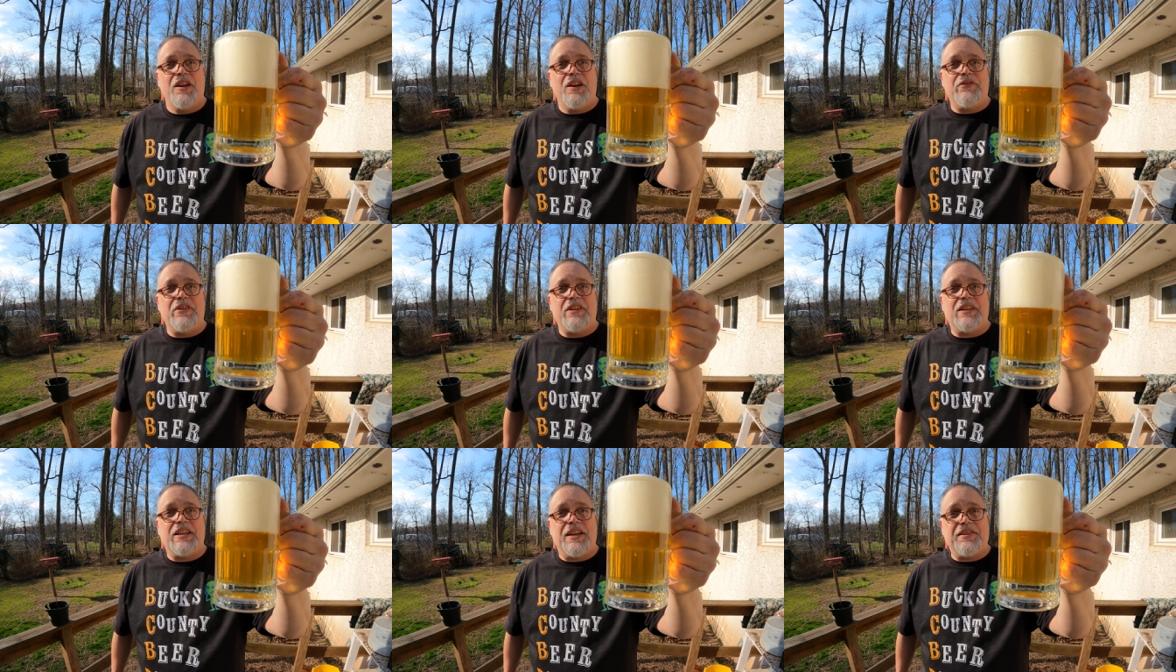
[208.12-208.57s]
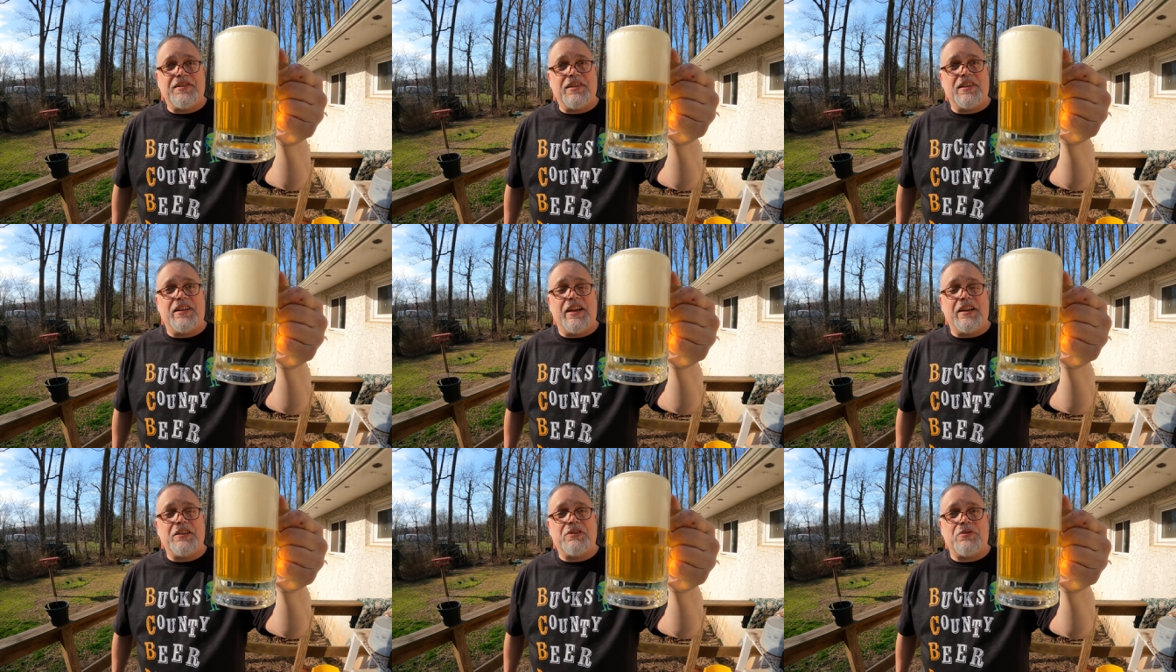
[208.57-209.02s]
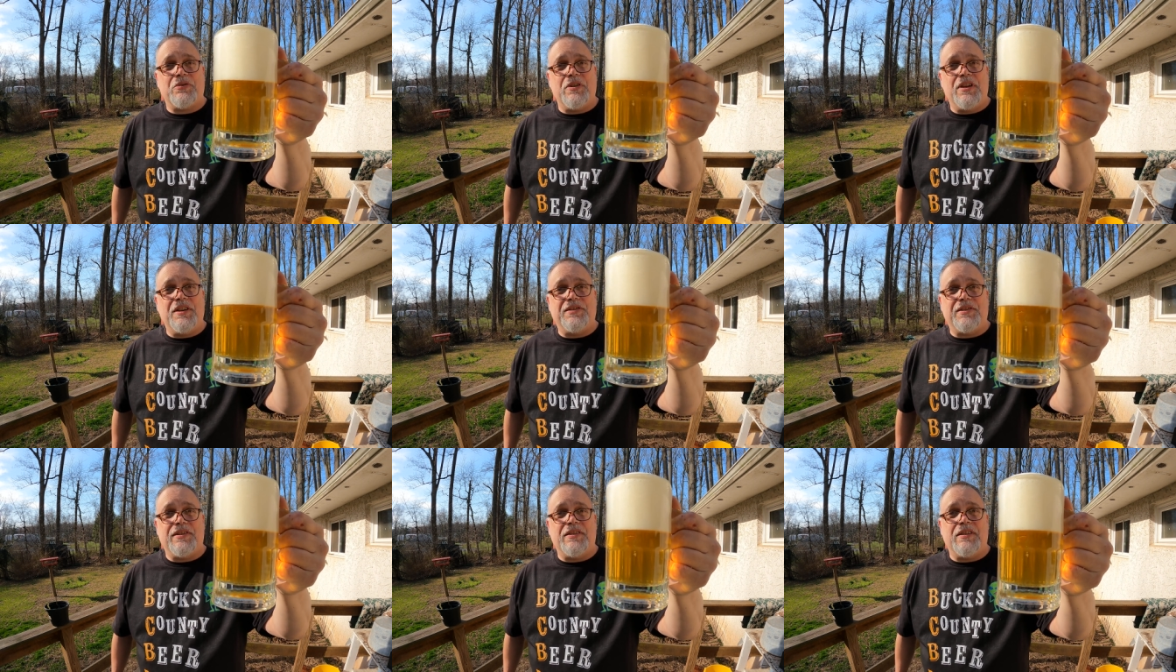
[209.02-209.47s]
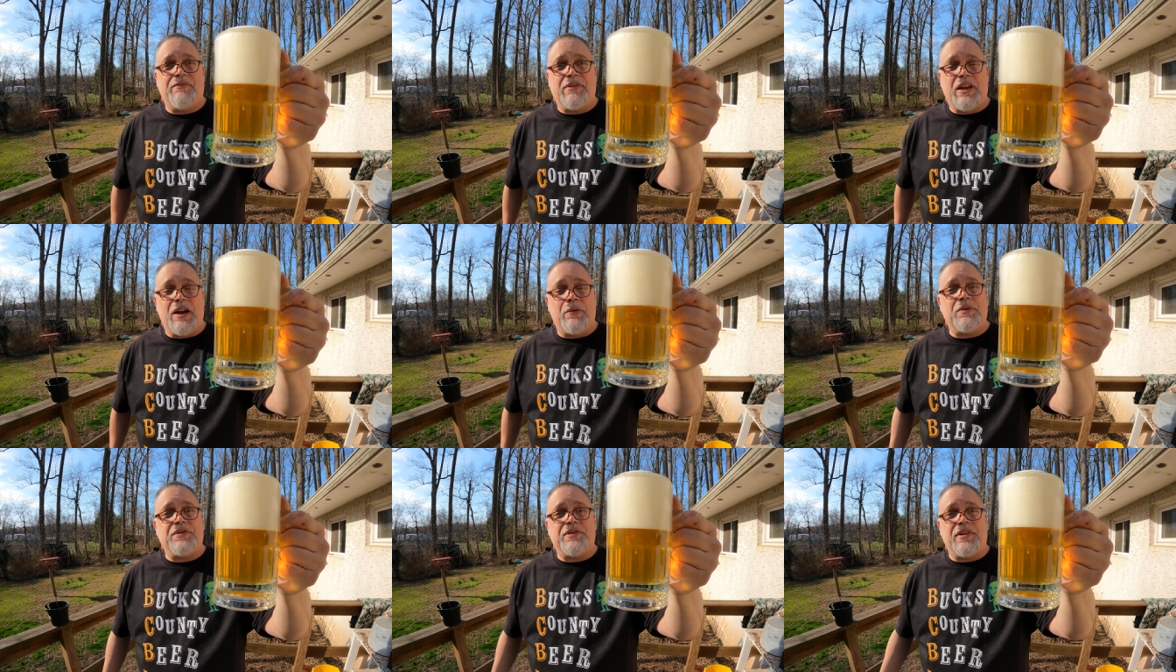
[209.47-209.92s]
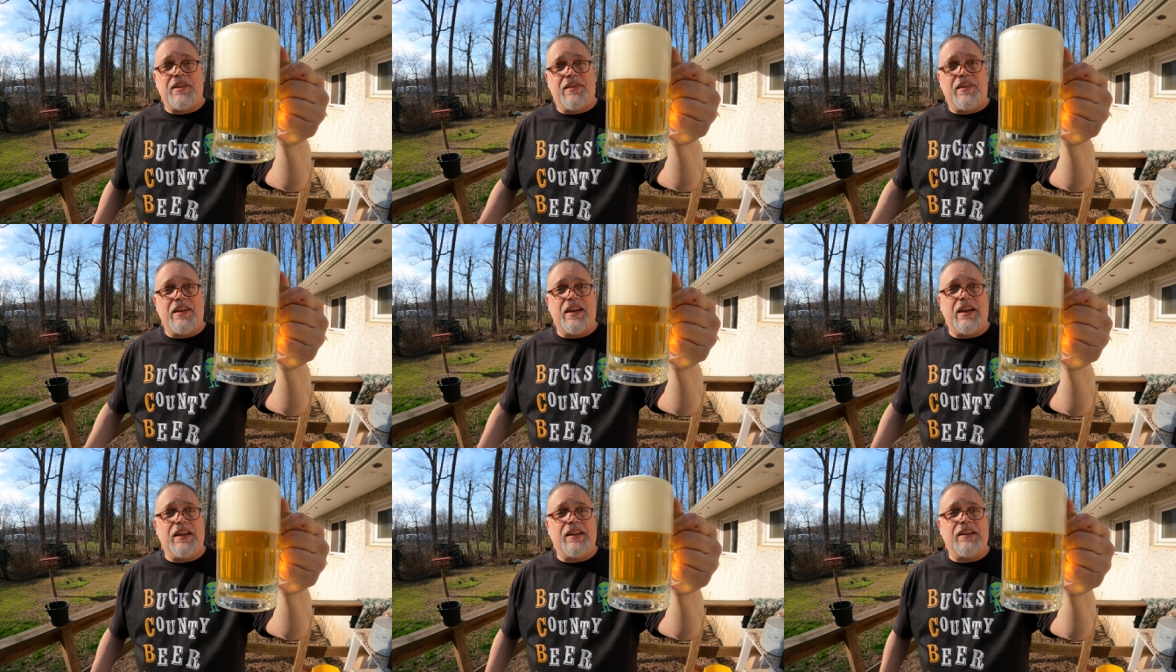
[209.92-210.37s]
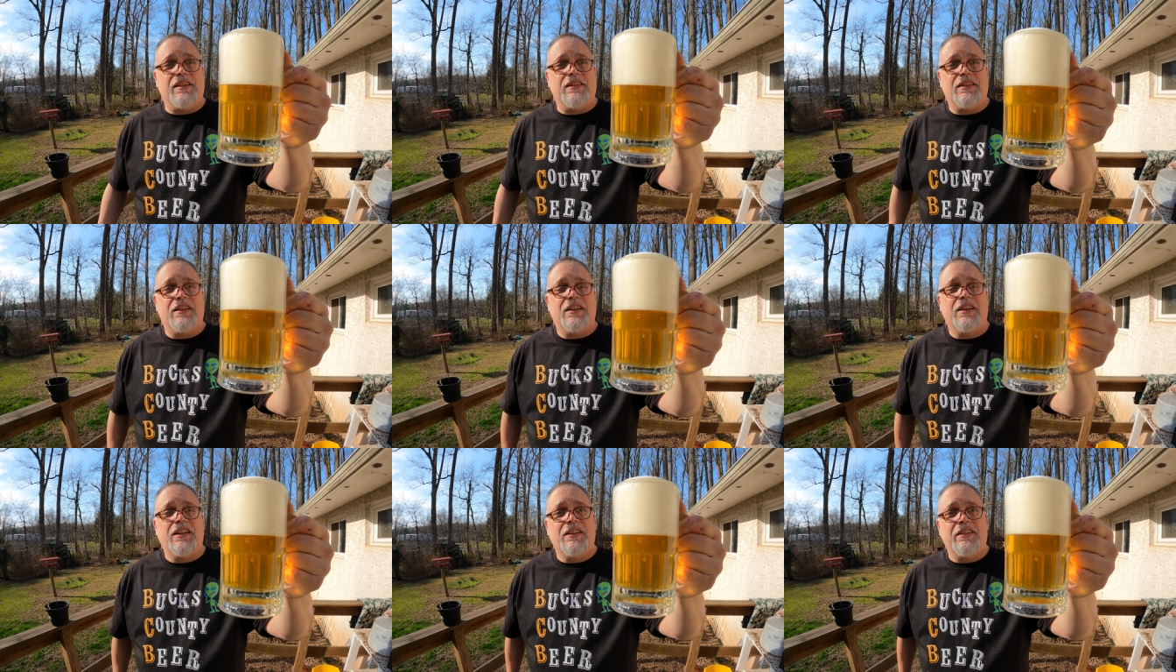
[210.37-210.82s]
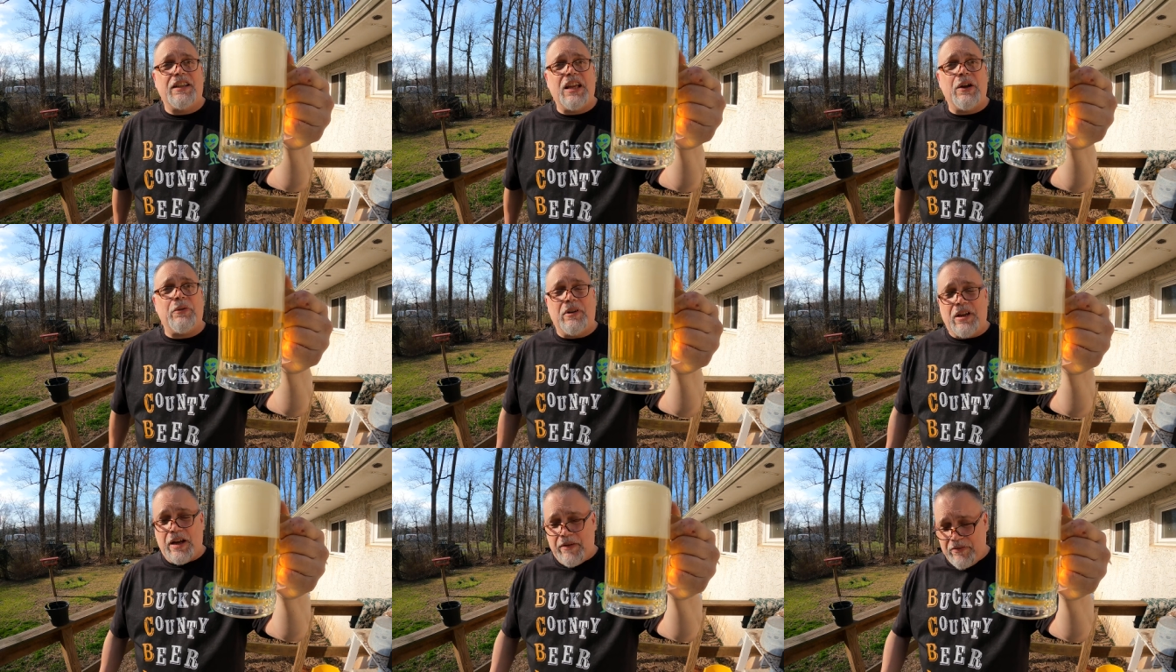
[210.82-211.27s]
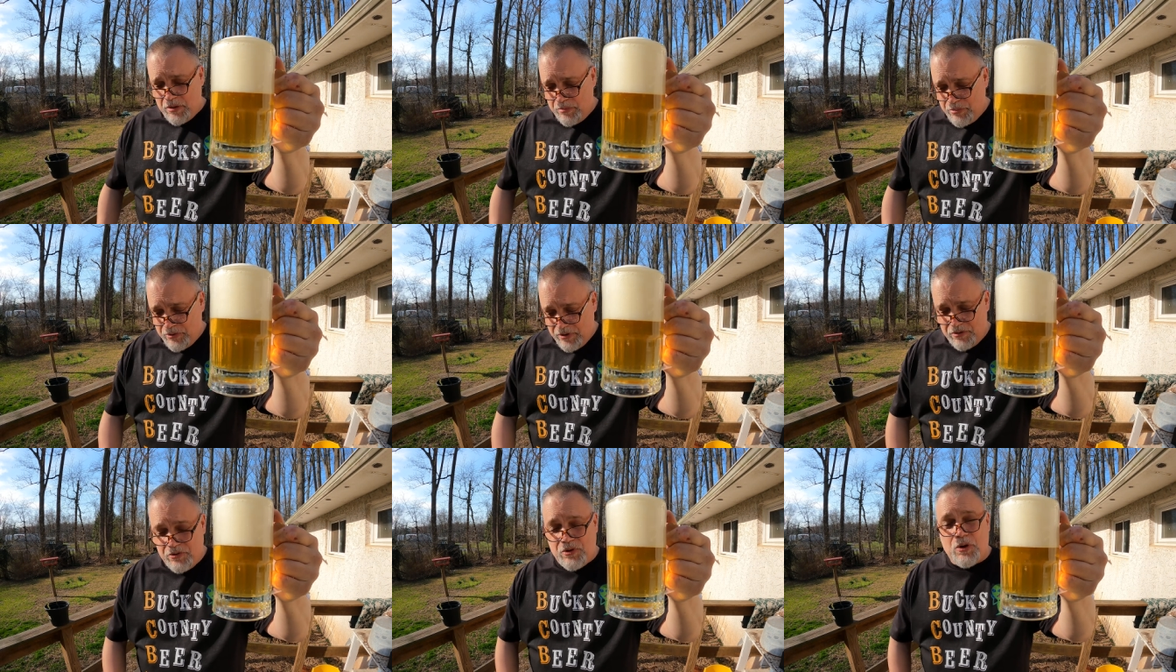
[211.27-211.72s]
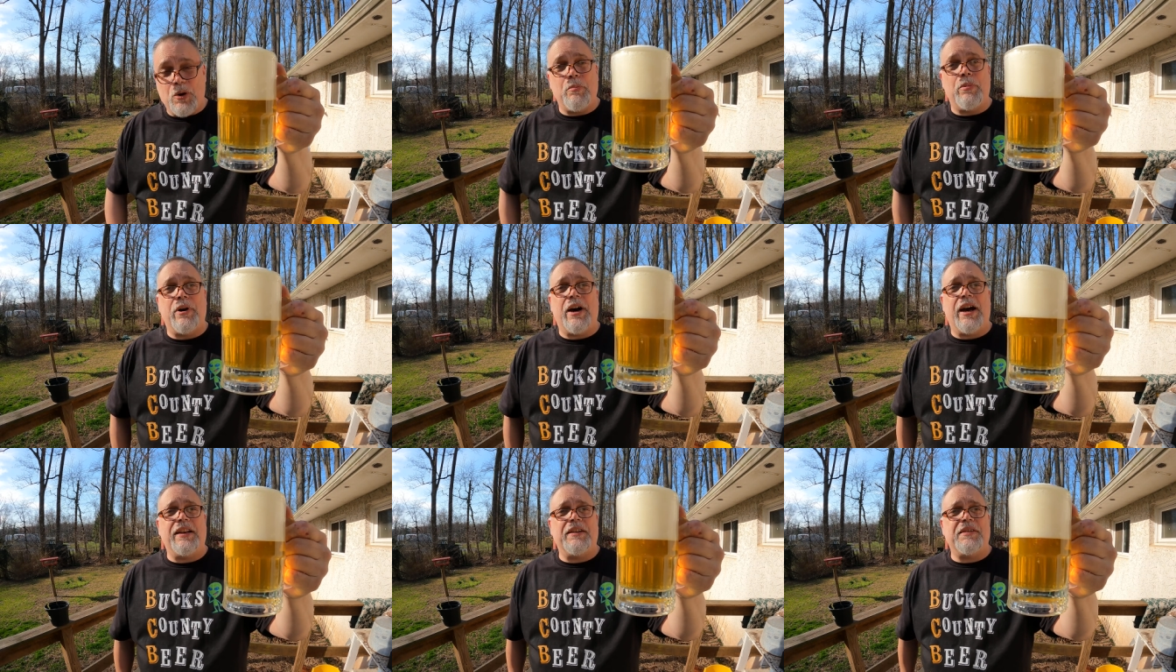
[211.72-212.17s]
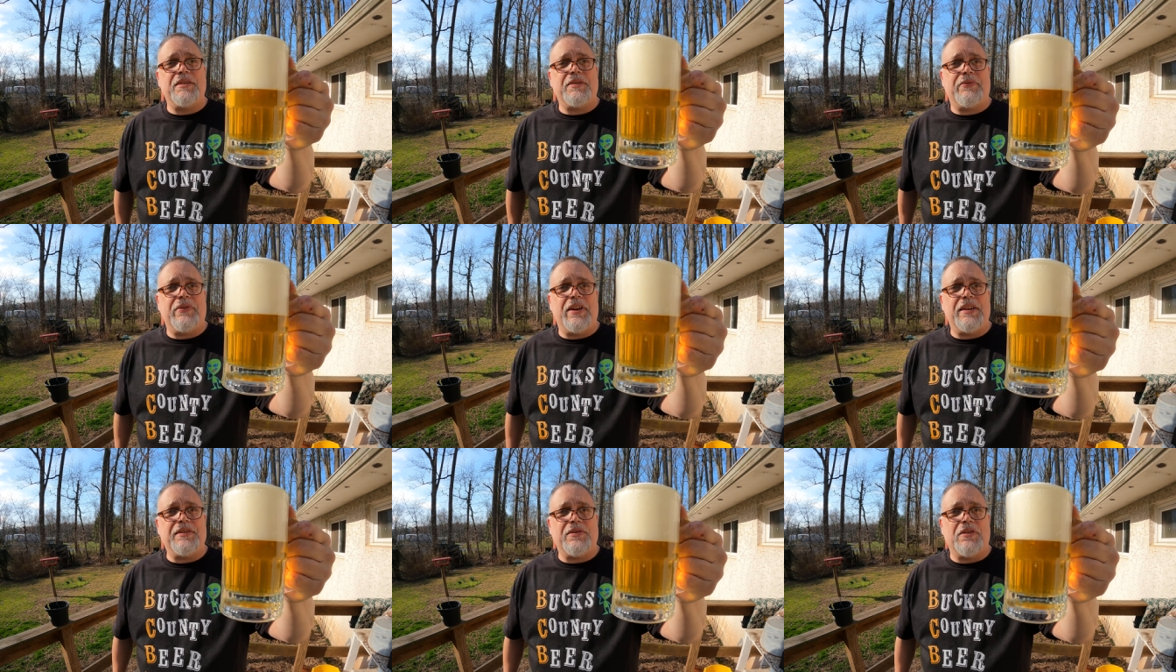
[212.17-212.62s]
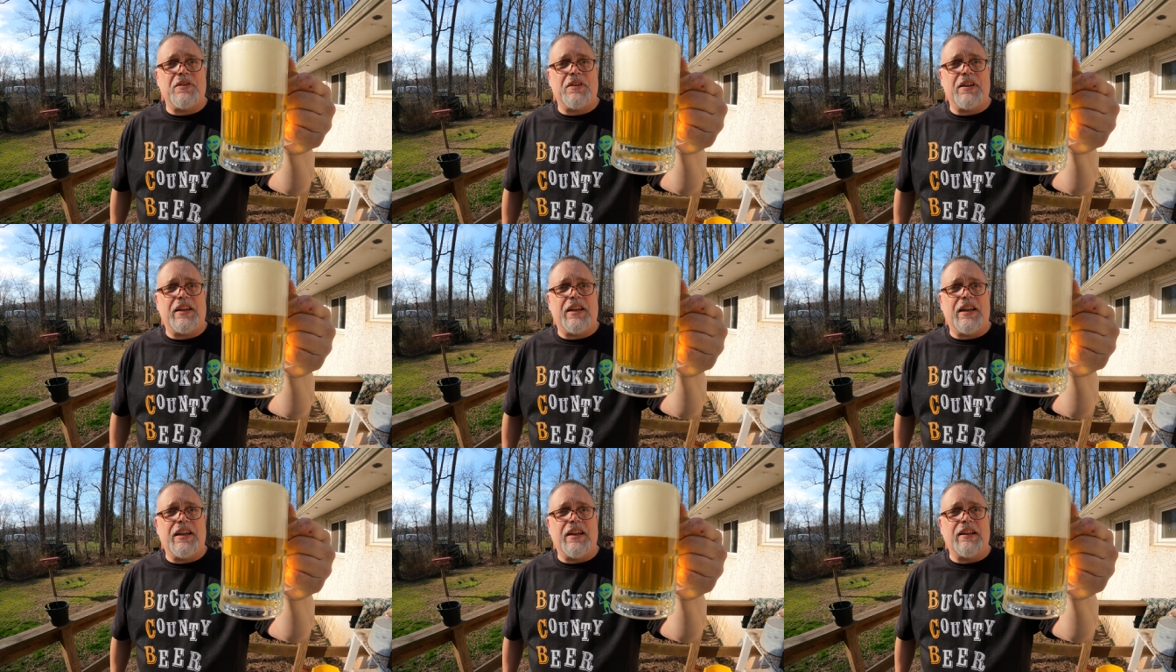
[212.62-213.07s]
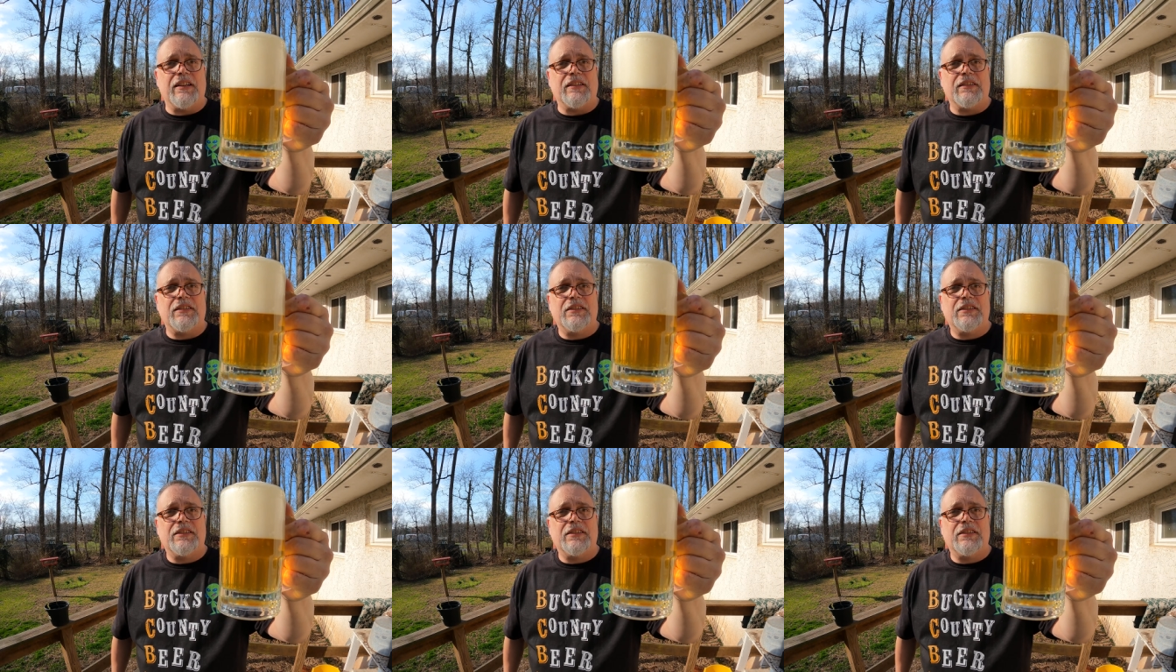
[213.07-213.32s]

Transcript: If it tasted like treason, if that was a thing, they would have to put Joe Biden's face on the can.